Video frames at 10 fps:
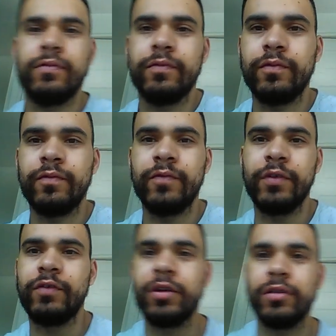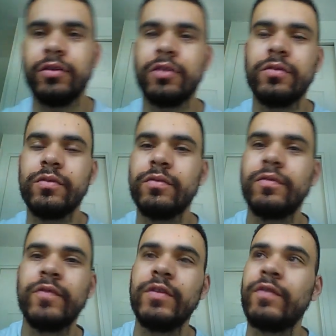50,
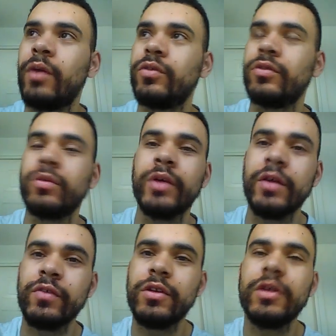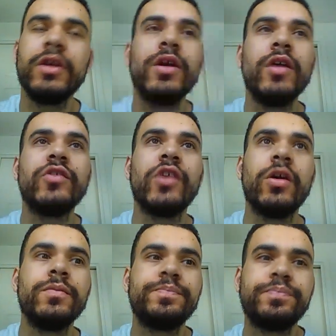50,000 or whatever. So
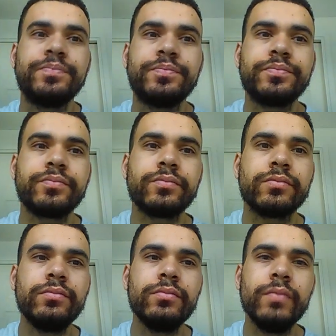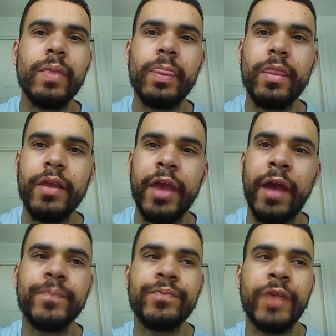yeah,
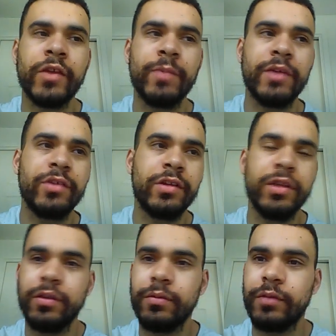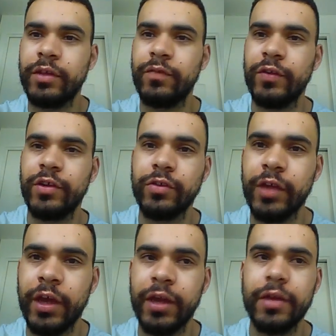that's basically this video
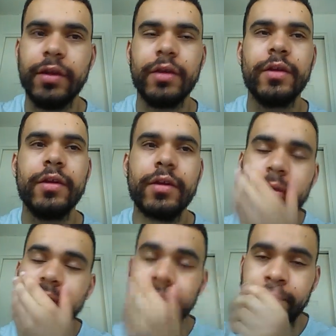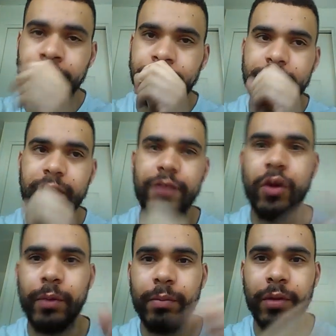today. Leave a comment
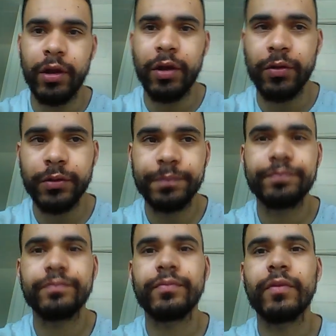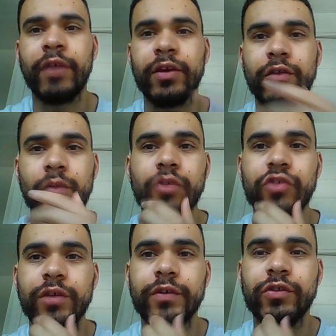below. Thank you for watching. If you're
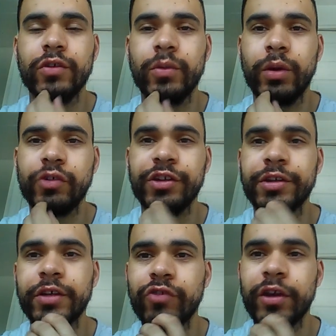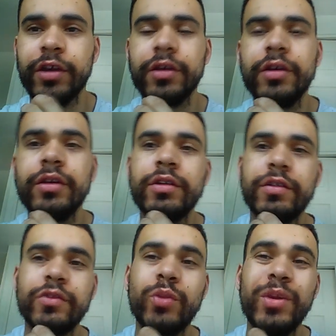still watching, that's great. It's a
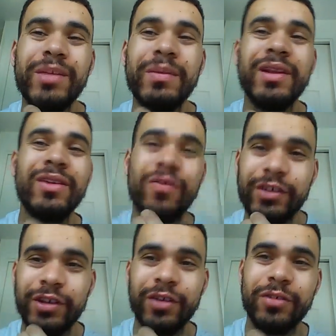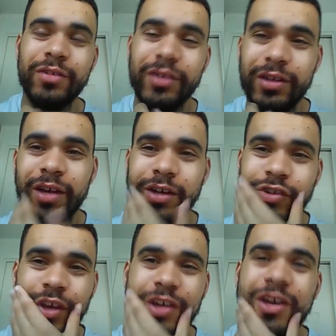20-minute long video. I'm gonna try and
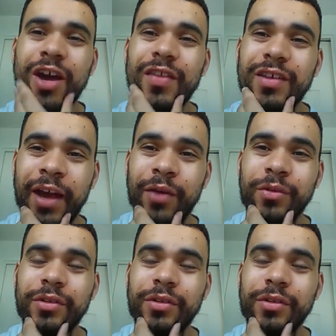cut this down